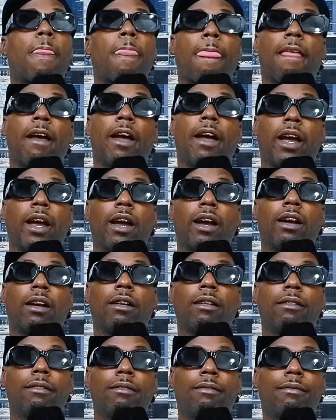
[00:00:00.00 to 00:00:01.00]
And
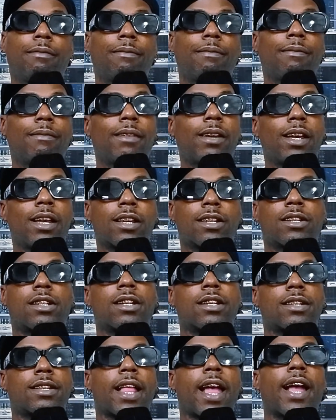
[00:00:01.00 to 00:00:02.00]
it's just
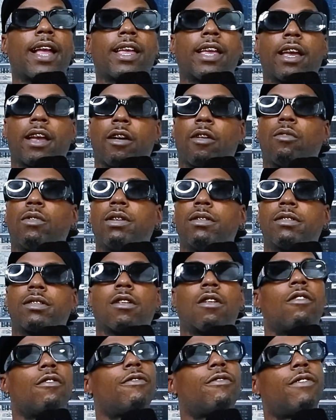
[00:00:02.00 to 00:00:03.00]
like, yeah, we was on
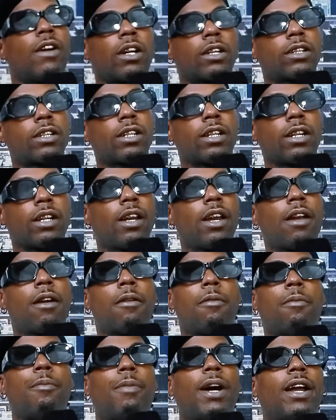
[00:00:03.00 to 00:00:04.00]
fuck shit.
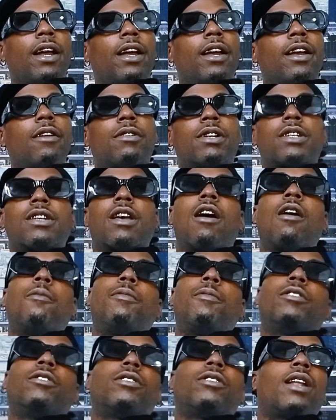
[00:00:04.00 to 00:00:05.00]
But it was
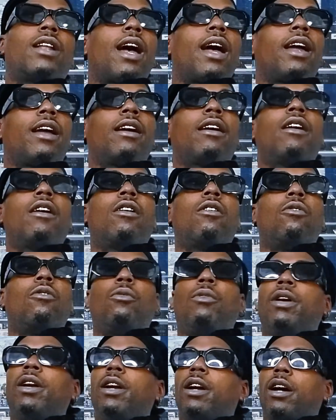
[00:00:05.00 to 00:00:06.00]
almost like we
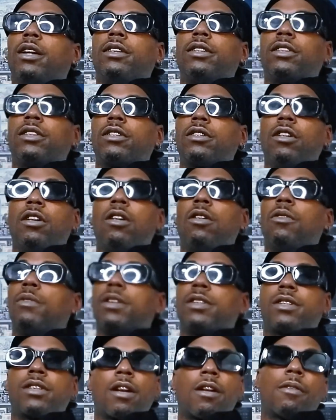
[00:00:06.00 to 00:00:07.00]
understood when
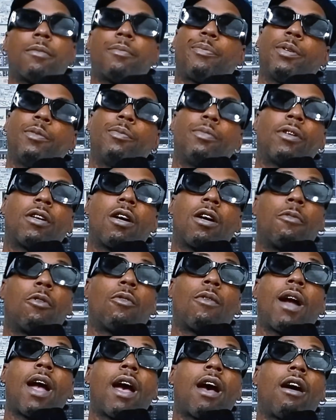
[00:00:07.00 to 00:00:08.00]
certain people come
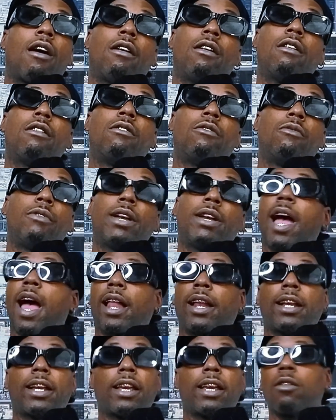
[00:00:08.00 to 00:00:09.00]
around, we gotta
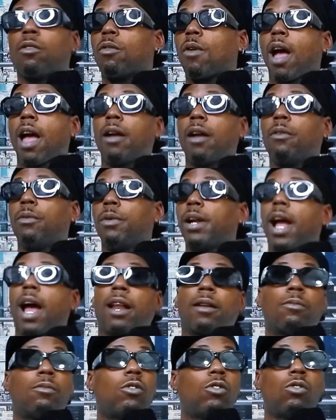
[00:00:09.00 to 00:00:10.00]
get right. We gotta
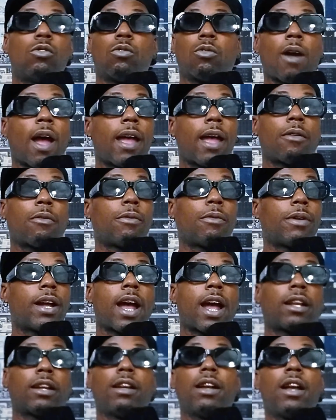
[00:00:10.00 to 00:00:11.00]
move right. We gotta
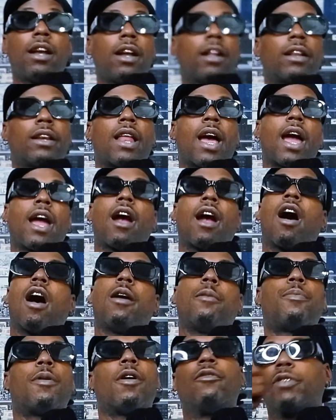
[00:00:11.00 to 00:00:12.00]
like, all right,
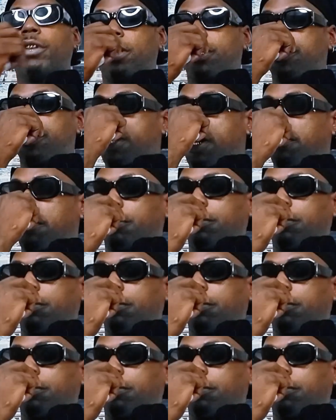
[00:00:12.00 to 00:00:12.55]
perfect example.